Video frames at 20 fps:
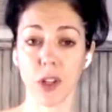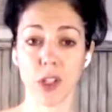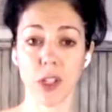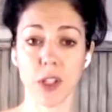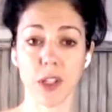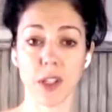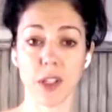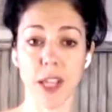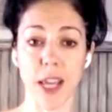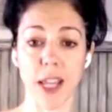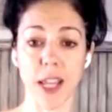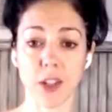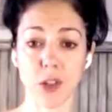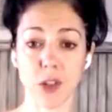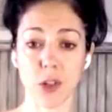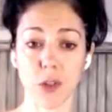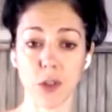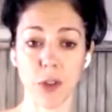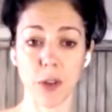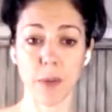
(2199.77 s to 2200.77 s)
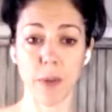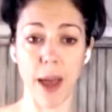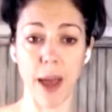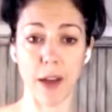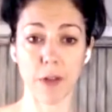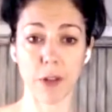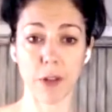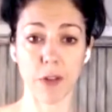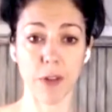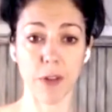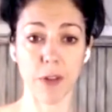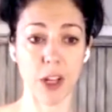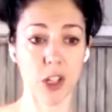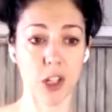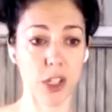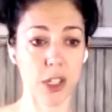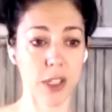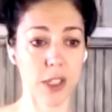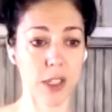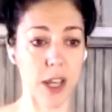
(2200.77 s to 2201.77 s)
to the center of the mat for
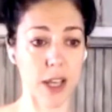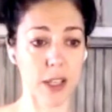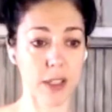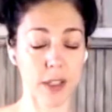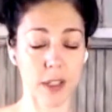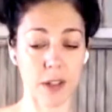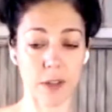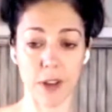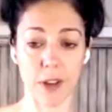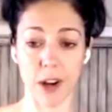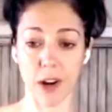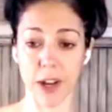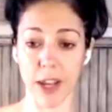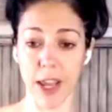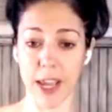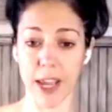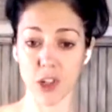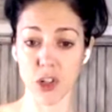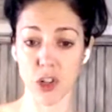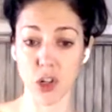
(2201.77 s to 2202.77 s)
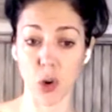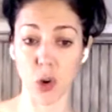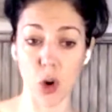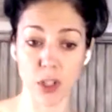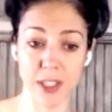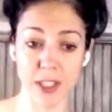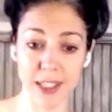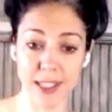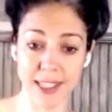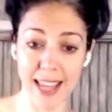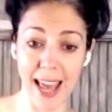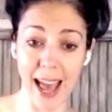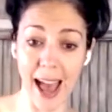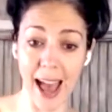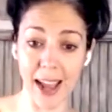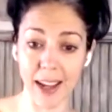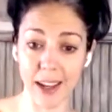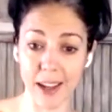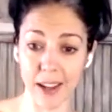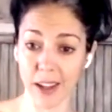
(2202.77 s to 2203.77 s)
Vashisthasana variation, or
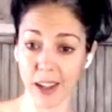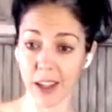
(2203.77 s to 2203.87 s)
stack